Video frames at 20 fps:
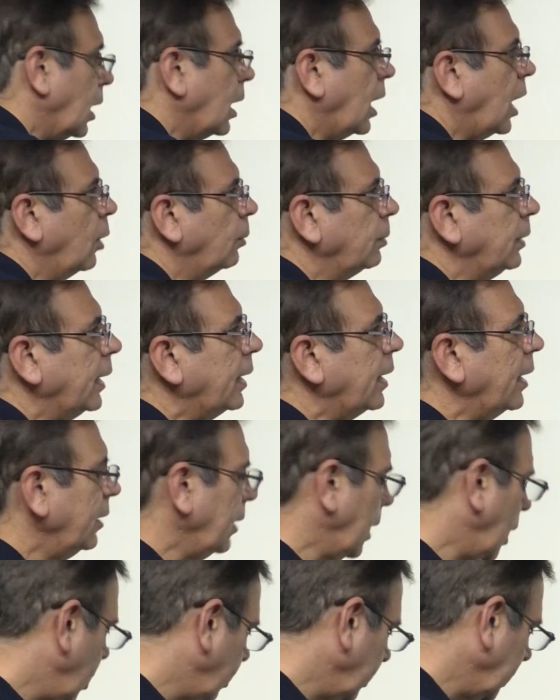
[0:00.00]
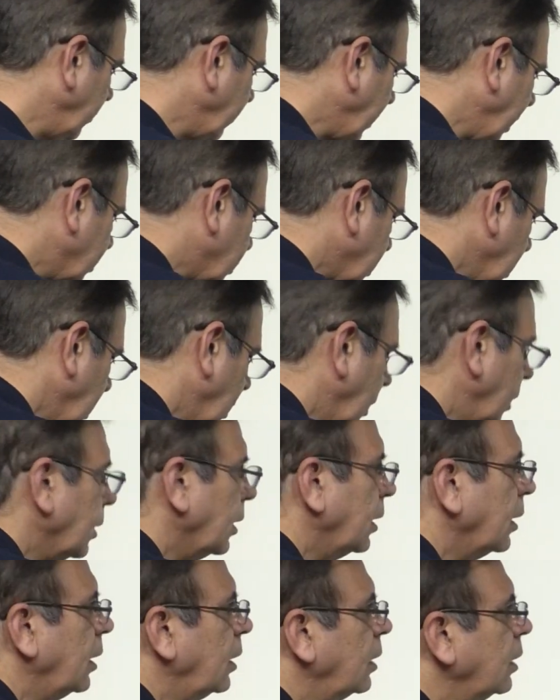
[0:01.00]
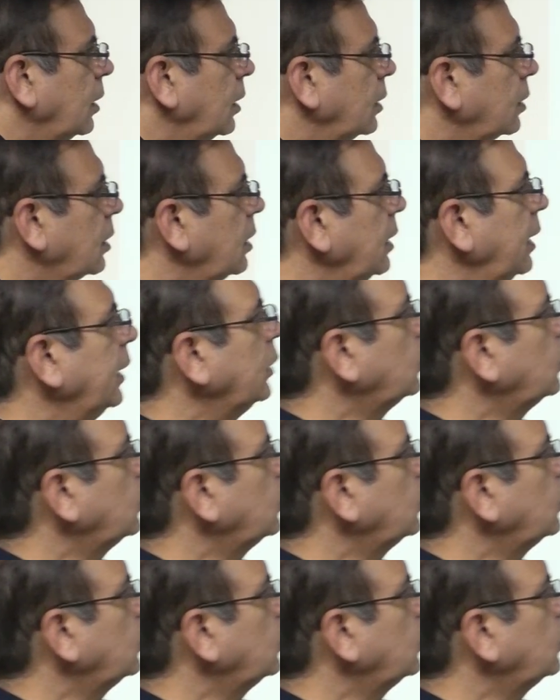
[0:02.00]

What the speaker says: How many ways? 3